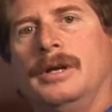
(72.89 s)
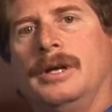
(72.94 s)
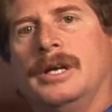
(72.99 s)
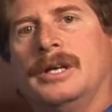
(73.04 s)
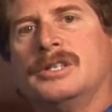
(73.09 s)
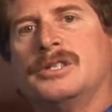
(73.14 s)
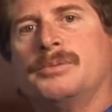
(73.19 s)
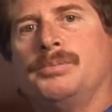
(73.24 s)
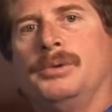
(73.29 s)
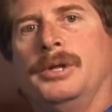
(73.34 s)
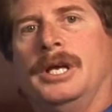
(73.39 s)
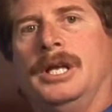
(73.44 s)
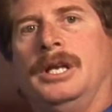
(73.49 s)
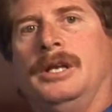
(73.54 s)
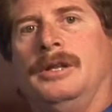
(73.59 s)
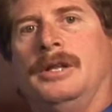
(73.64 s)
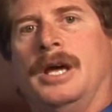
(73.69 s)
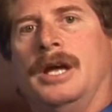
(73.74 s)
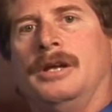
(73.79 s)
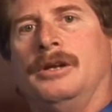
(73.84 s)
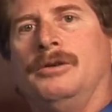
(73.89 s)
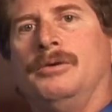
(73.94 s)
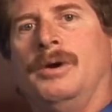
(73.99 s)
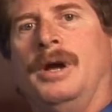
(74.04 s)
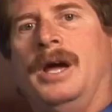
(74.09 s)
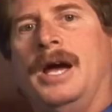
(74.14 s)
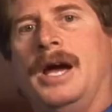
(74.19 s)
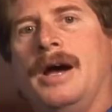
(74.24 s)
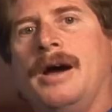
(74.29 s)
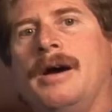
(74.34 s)
explaining that you
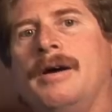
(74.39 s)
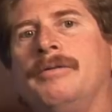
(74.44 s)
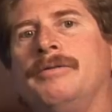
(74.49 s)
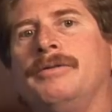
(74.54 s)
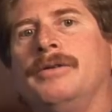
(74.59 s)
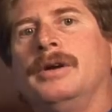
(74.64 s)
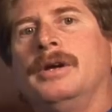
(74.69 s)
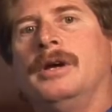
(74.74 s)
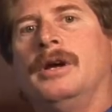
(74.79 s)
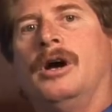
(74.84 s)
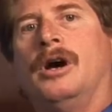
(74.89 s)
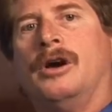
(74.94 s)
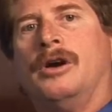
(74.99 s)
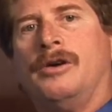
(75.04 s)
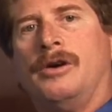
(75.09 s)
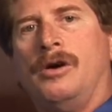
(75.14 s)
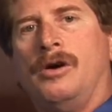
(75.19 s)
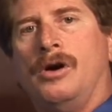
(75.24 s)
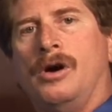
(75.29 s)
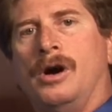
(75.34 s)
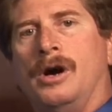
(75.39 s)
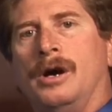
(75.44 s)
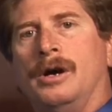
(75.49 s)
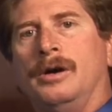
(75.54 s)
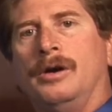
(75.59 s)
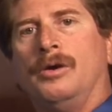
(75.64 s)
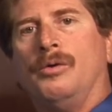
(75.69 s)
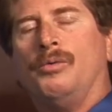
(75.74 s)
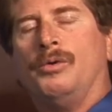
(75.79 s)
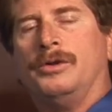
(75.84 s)
have a
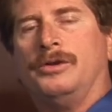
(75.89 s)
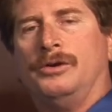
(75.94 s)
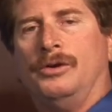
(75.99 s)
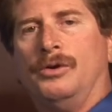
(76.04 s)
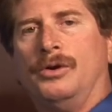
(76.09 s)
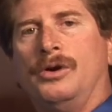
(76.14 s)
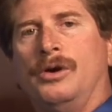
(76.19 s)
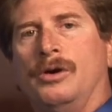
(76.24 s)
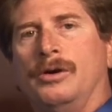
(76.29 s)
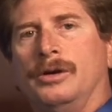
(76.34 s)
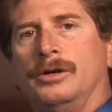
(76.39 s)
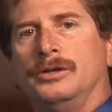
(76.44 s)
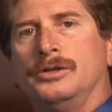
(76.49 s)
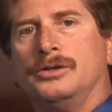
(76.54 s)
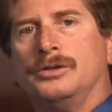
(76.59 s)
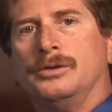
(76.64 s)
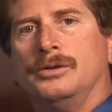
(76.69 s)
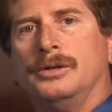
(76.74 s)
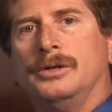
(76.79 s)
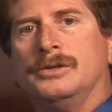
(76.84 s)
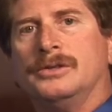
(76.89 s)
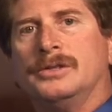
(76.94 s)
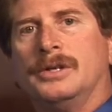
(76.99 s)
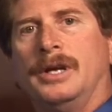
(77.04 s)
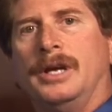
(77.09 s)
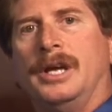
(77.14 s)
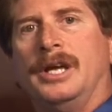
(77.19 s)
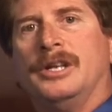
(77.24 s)
car with no car insurance,